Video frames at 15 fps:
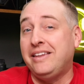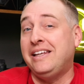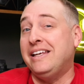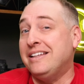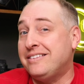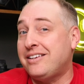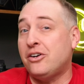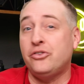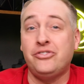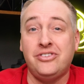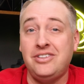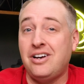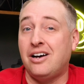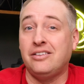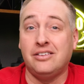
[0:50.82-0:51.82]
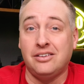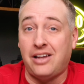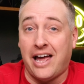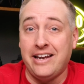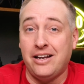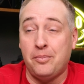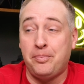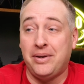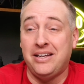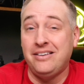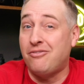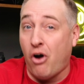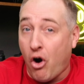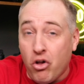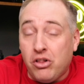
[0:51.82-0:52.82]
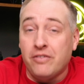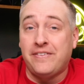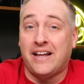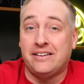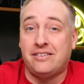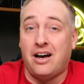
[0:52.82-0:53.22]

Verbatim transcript: the Intel Xeon lineup in all of that